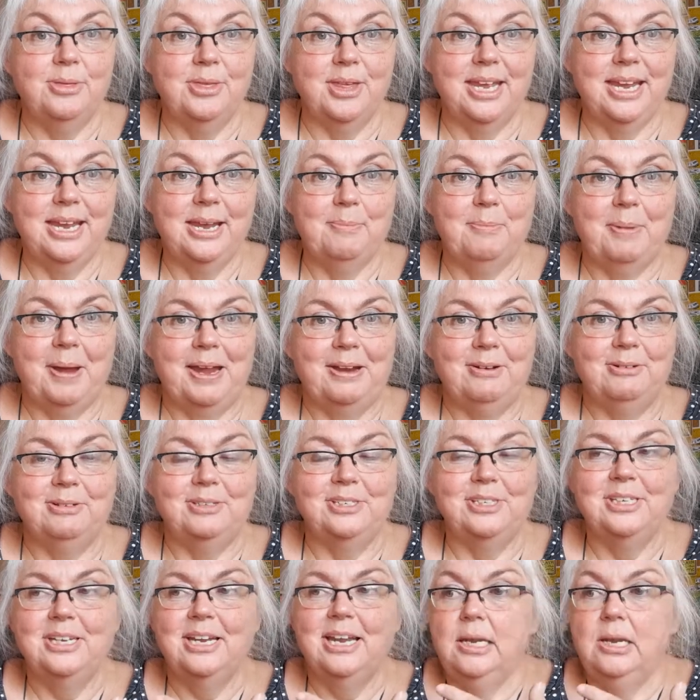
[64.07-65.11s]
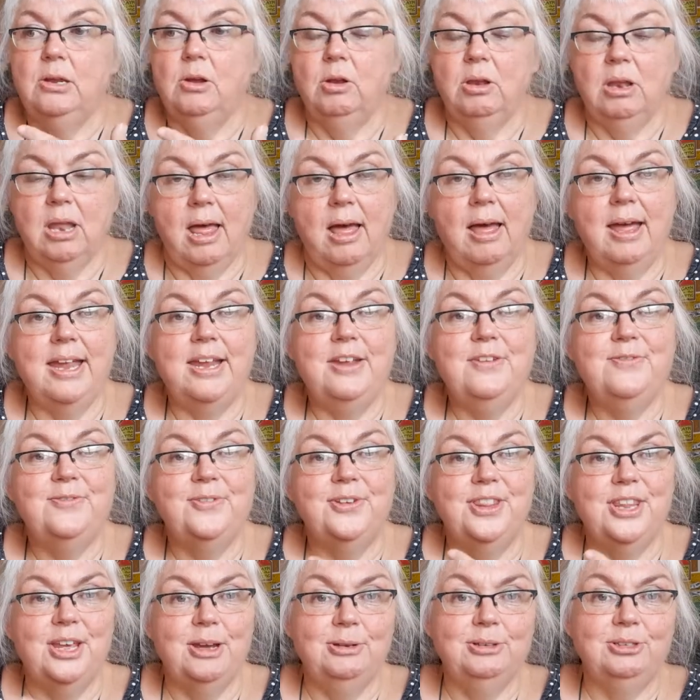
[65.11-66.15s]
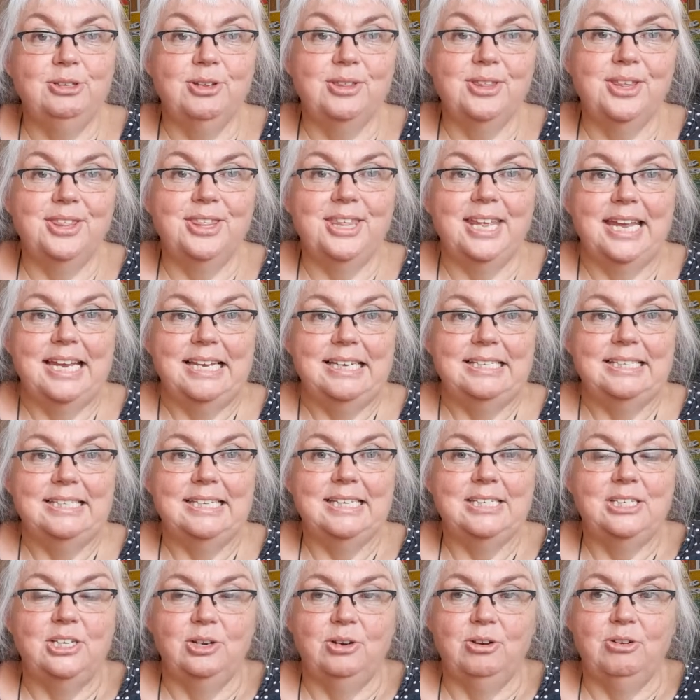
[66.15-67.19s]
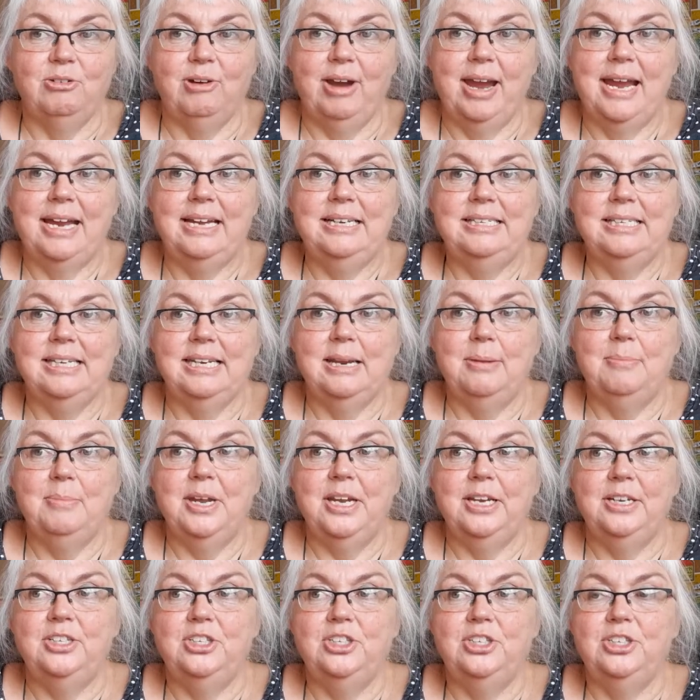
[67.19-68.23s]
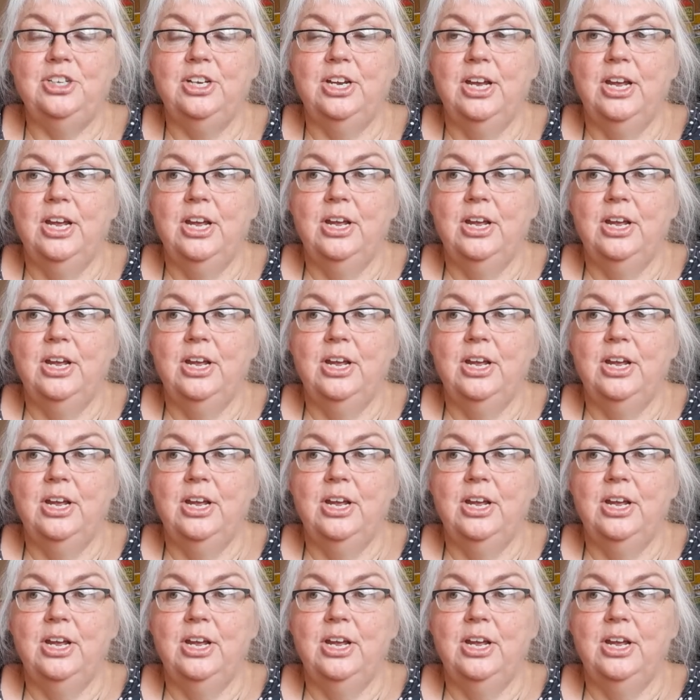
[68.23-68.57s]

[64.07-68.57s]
think about your life and those other things to create an image